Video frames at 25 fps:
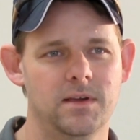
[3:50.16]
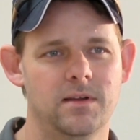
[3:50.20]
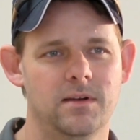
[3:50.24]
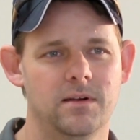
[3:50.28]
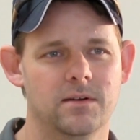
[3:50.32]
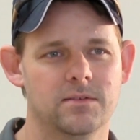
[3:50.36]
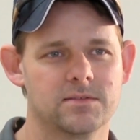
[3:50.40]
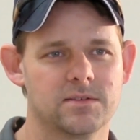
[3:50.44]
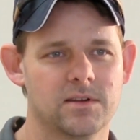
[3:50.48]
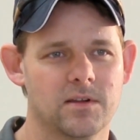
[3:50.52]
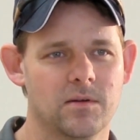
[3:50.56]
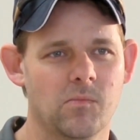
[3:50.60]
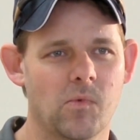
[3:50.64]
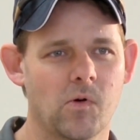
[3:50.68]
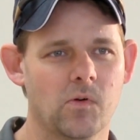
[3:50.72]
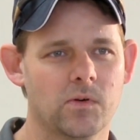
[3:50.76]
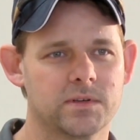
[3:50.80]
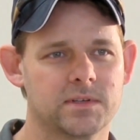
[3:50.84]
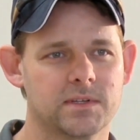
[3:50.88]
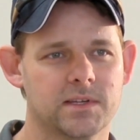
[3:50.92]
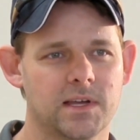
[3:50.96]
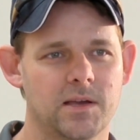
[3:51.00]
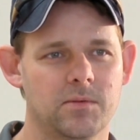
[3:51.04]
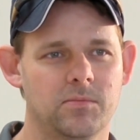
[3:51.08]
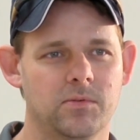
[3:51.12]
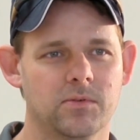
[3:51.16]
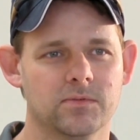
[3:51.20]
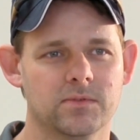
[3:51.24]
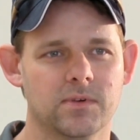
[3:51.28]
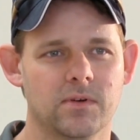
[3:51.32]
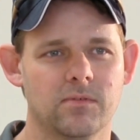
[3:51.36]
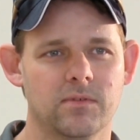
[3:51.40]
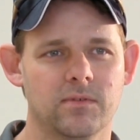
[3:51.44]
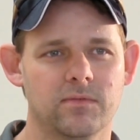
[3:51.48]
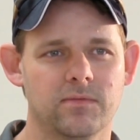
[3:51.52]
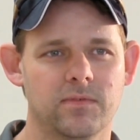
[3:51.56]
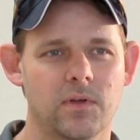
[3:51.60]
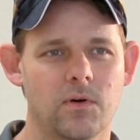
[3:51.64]
there's no more staples
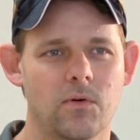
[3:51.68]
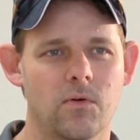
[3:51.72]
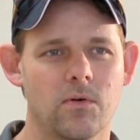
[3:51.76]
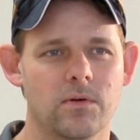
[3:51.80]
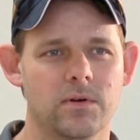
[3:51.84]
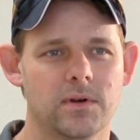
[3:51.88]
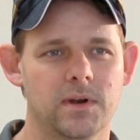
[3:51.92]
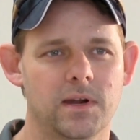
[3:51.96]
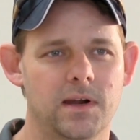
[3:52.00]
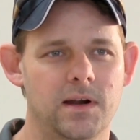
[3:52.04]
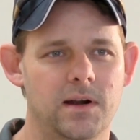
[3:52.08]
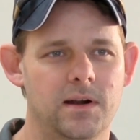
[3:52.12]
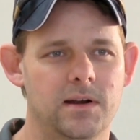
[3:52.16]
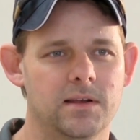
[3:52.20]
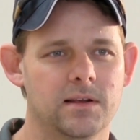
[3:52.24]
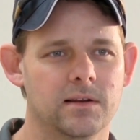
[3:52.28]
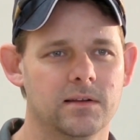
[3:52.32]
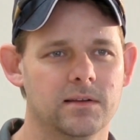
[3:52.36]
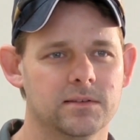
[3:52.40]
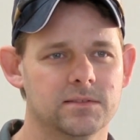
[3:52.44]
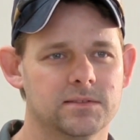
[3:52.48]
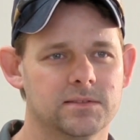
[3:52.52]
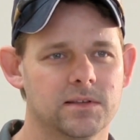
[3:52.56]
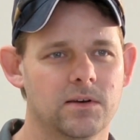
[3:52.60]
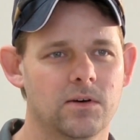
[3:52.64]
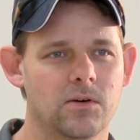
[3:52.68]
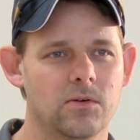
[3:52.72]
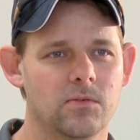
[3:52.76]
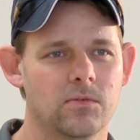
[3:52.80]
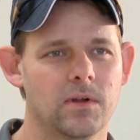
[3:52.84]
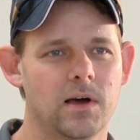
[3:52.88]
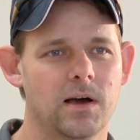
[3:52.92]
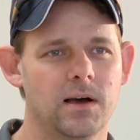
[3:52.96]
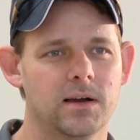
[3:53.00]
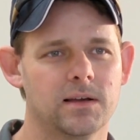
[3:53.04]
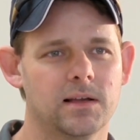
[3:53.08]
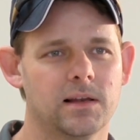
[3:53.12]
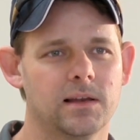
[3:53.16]
on the floor, and the area looks a whole
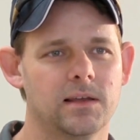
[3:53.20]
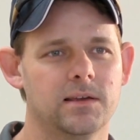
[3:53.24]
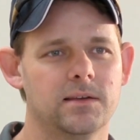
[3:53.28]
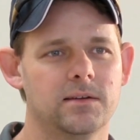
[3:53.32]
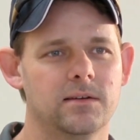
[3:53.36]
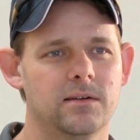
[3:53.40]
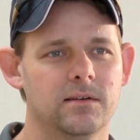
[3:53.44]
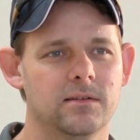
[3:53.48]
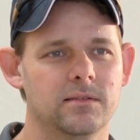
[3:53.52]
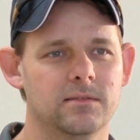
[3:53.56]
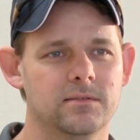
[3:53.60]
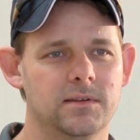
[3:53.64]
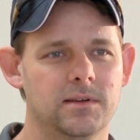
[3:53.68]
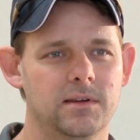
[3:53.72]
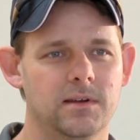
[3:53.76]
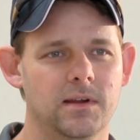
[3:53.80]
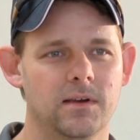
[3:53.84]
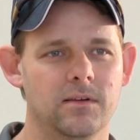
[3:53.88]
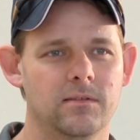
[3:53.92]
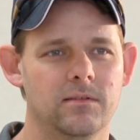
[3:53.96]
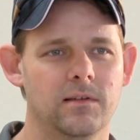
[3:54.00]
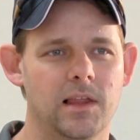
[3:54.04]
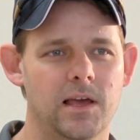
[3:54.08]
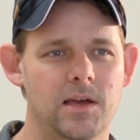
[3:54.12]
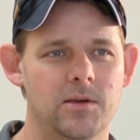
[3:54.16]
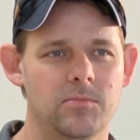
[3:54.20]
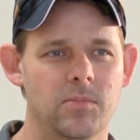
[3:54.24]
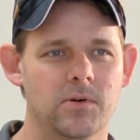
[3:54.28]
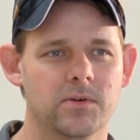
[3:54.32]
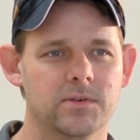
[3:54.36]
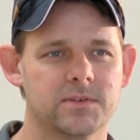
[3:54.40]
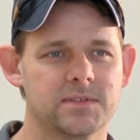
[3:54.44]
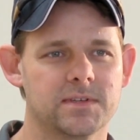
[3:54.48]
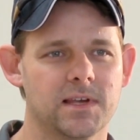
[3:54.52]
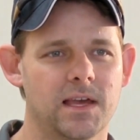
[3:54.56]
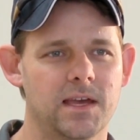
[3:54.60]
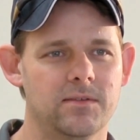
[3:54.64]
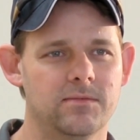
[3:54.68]
lot cleaner. You know, labor
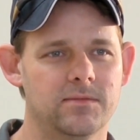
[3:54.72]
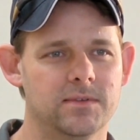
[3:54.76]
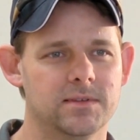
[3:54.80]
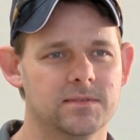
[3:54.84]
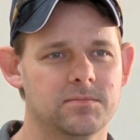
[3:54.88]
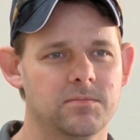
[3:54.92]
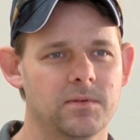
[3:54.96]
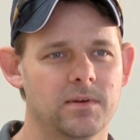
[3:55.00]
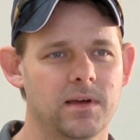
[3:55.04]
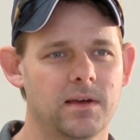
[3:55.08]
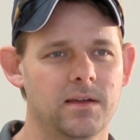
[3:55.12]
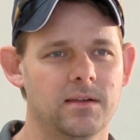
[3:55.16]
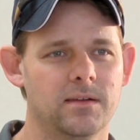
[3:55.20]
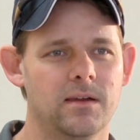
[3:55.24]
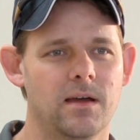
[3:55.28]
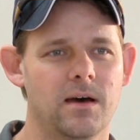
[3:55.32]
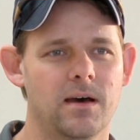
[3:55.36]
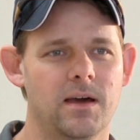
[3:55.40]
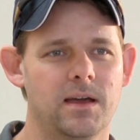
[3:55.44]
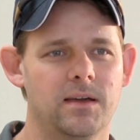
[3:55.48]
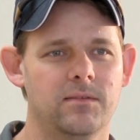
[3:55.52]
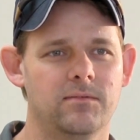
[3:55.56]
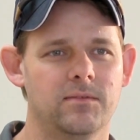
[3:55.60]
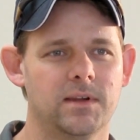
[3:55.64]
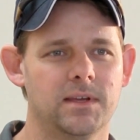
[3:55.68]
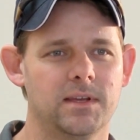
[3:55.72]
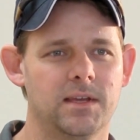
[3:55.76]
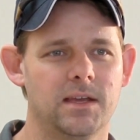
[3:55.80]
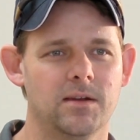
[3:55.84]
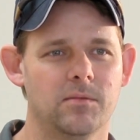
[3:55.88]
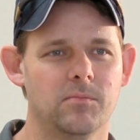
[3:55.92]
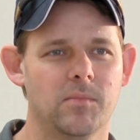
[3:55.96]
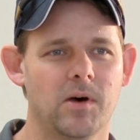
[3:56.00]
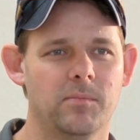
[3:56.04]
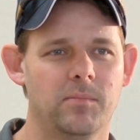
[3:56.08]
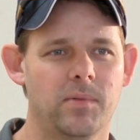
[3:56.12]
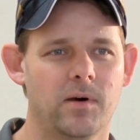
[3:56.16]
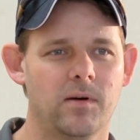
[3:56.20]
savings by not having to get
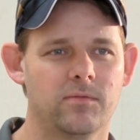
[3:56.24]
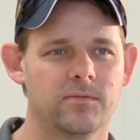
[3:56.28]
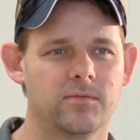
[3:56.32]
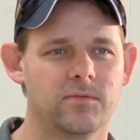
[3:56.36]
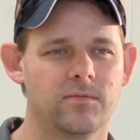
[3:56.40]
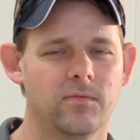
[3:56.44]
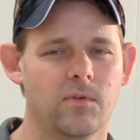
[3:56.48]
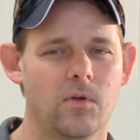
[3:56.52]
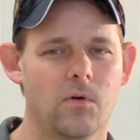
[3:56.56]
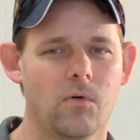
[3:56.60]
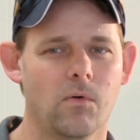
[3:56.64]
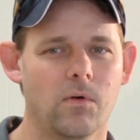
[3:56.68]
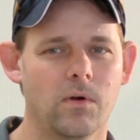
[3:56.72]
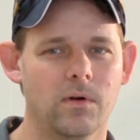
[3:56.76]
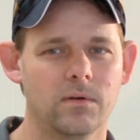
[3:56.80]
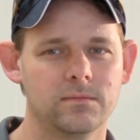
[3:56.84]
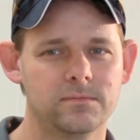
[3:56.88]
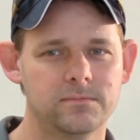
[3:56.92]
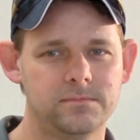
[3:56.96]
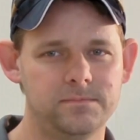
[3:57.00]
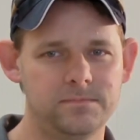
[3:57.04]
them up off the floor.